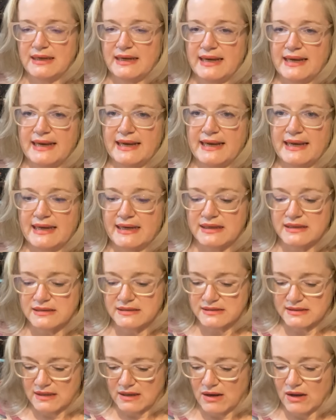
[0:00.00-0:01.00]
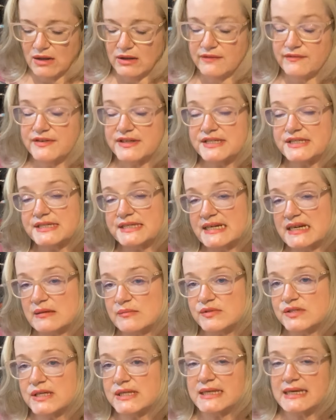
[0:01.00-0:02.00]
and all of the
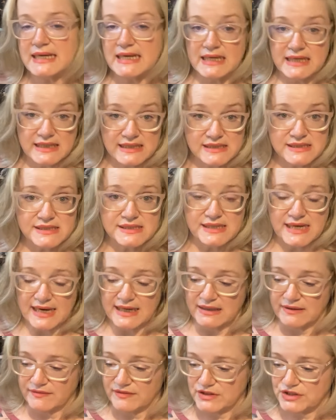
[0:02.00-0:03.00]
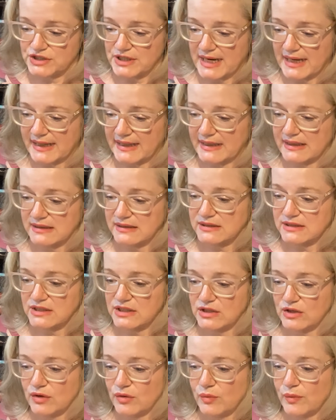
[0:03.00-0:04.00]
seams on the inside of the jacket, you
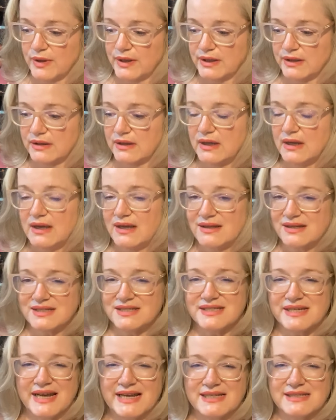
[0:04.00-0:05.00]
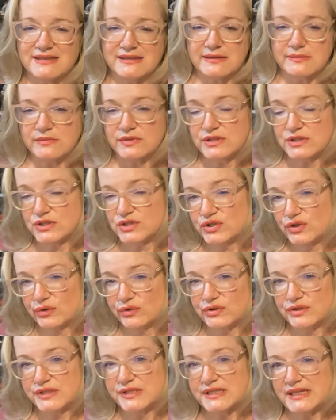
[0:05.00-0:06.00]
know, where the side seams, the
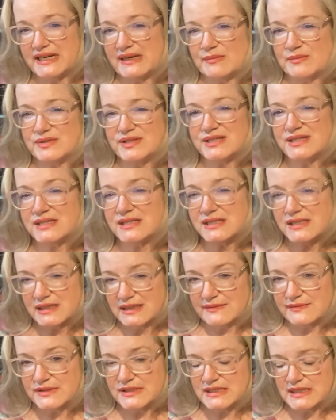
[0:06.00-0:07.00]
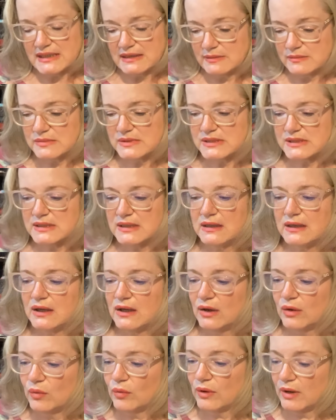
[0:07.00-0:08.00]
shoulder seams, the sleeve seams,
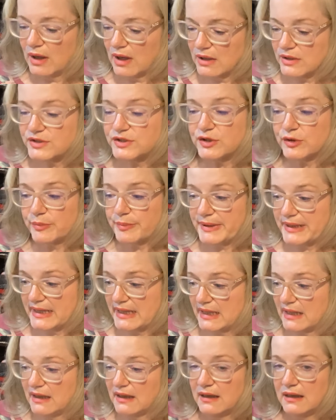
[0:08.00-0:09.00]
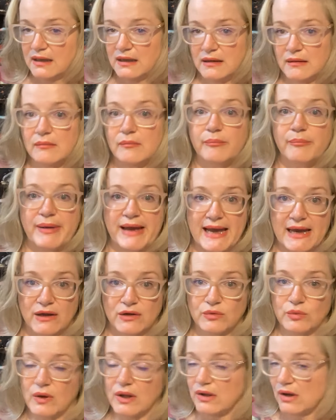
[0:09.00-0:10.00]
will also be
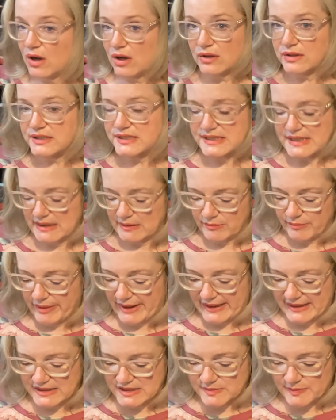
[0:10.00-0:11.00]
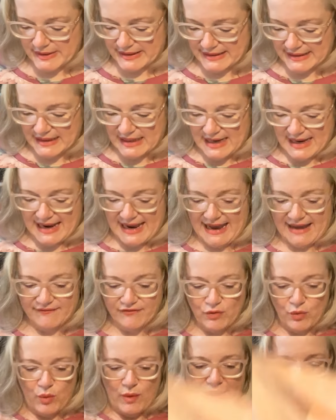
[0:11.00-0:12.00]
bound with all the same bias binding. I have
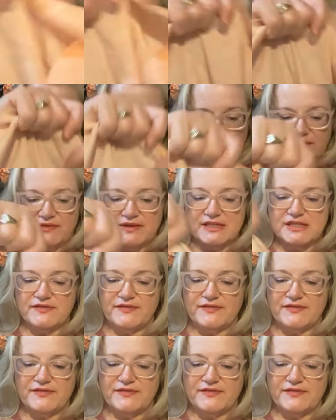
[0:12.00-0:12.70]
quite a lot of this